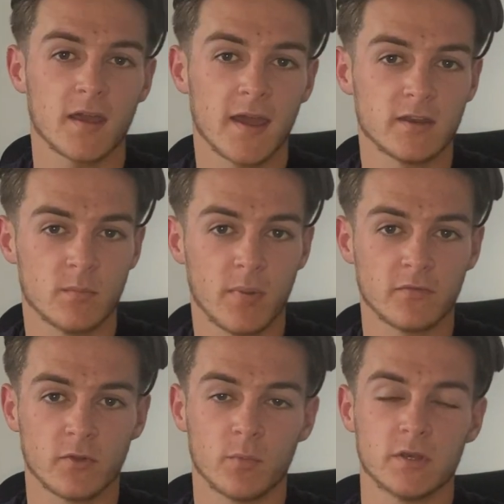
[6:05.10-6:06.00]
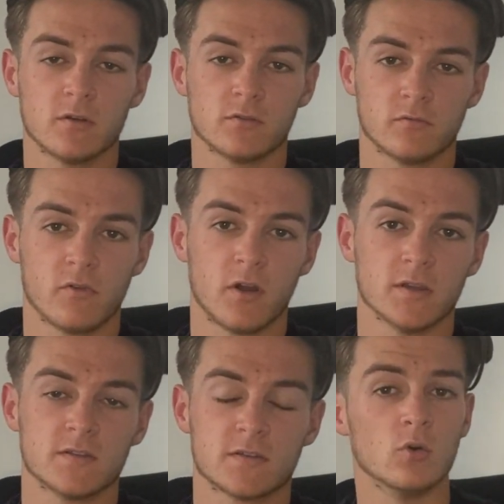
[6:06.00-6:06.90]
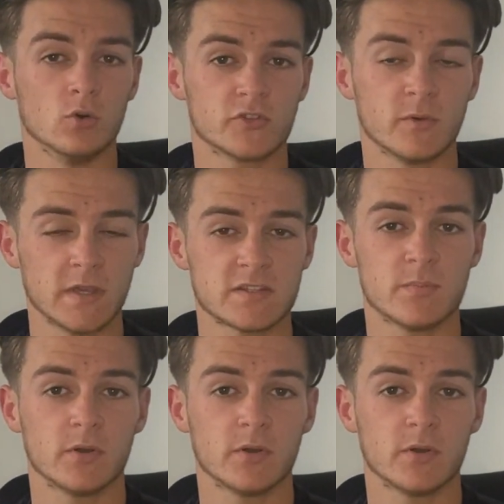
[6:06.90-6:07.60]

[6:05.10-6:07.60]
and above the window on the right. Also, I'm yet to build